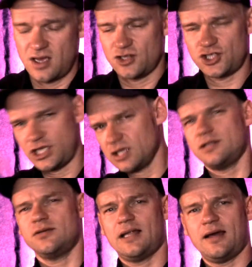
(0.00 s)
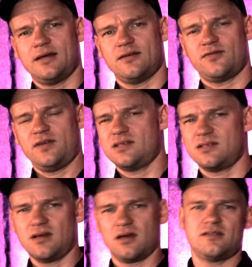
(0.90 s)
Chill your life. It's
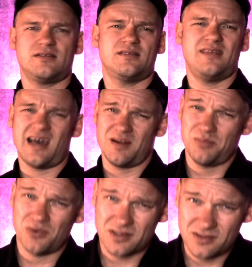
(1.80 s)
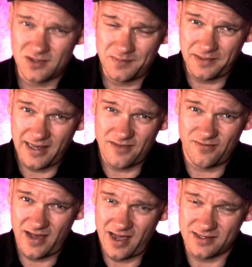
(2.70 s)
not that important to play
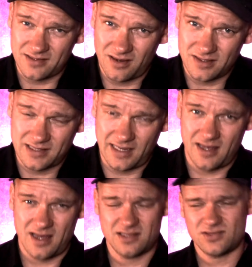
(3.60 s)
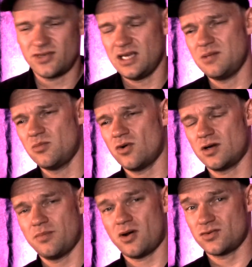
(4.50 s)
fast, honestly. It's really more
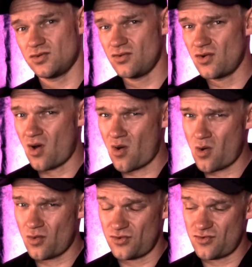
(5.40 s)
about to go the